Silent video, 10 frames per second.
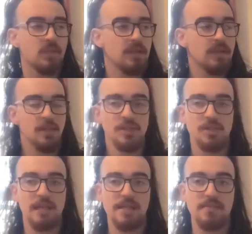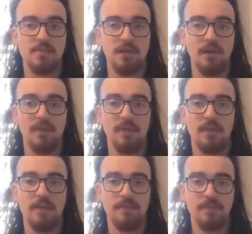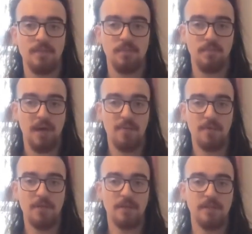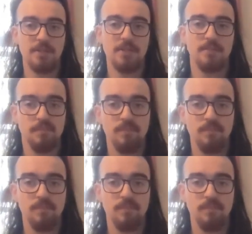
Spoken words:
And then you just get some chugs in there, some palm mute it, and just...